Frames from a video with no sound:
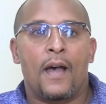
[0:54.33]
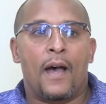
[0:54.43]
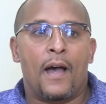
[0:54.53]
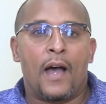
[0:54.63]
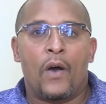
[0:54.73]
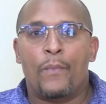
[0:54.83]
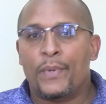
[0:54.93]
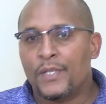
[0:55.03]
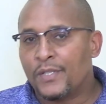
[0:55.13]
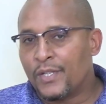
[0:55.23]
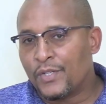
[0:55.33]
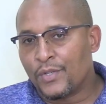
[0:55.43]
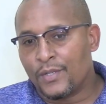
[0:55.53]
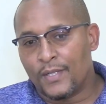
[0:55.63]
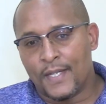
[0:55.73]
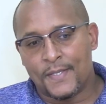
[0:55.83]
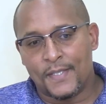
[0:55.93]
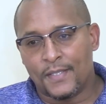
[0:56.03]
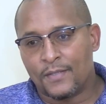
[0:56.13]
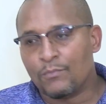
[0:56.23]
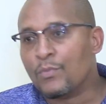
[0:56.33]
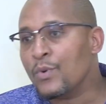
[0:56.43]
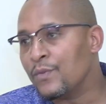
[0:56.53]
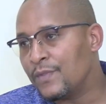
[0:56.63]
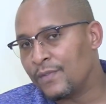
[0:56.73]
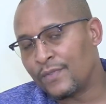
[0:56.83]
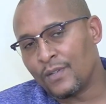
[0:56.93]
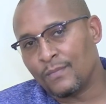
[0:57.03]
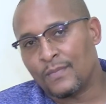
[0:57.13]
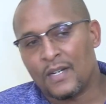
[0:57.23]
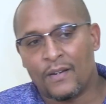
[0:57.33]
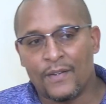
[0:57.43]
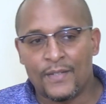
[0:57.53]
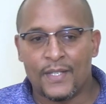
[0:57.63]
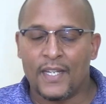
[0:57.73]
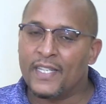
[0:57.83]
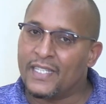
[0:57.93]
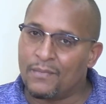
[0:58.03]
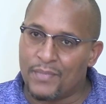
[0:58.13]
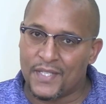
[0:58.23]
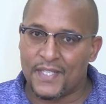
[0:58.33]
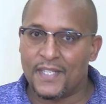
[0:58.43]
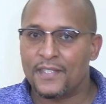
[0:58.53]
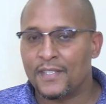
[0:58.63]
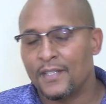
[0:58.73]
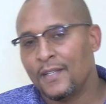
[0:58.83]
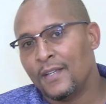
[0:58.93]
Our penetration has just moved from around 18%